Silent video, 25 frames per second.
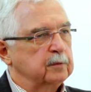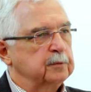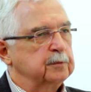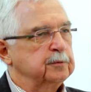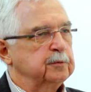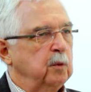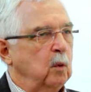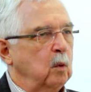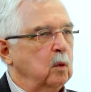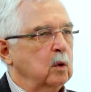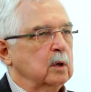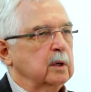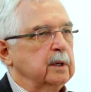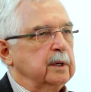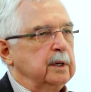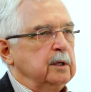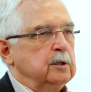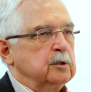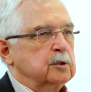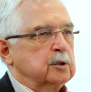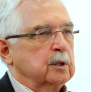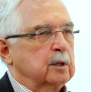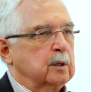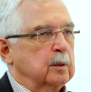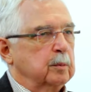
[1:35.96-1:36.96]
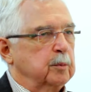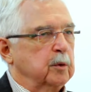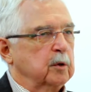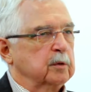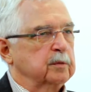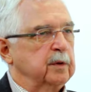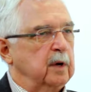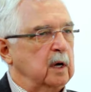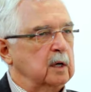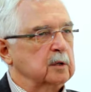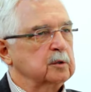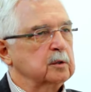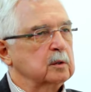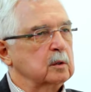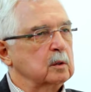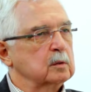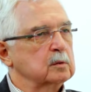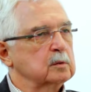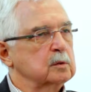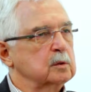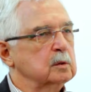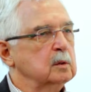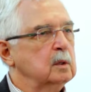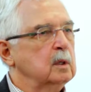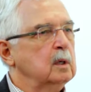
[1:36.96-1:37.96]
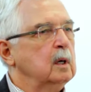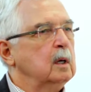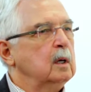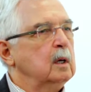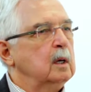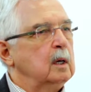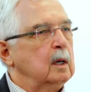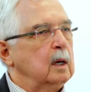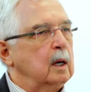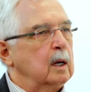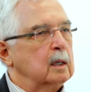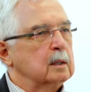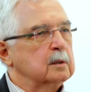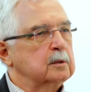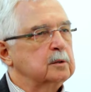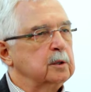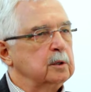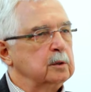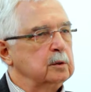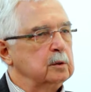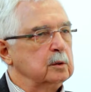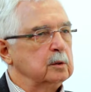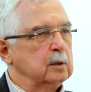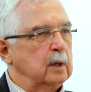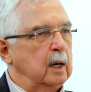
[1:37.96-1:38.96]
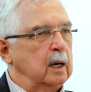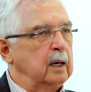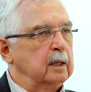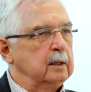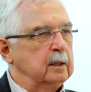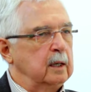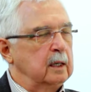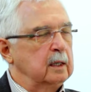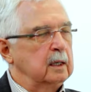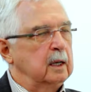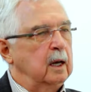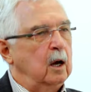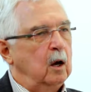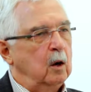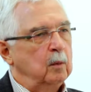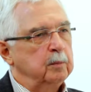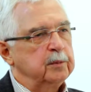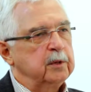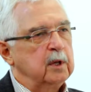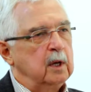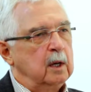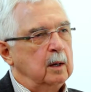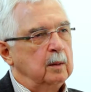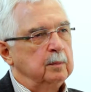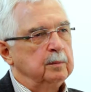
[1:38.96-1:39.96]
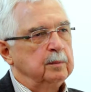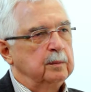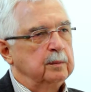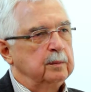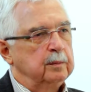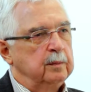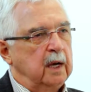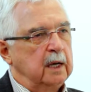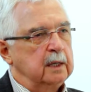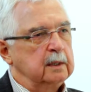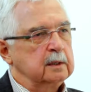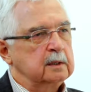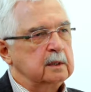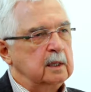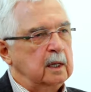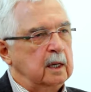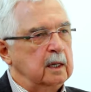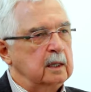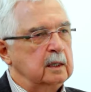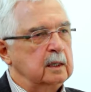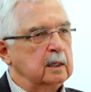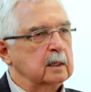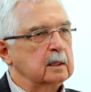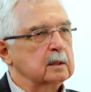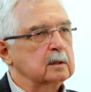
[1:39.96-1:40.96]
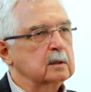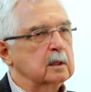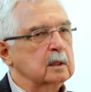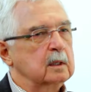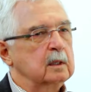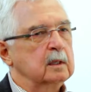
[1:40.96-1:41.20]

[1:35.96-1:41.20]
for each of the professionals and then help them maintain it.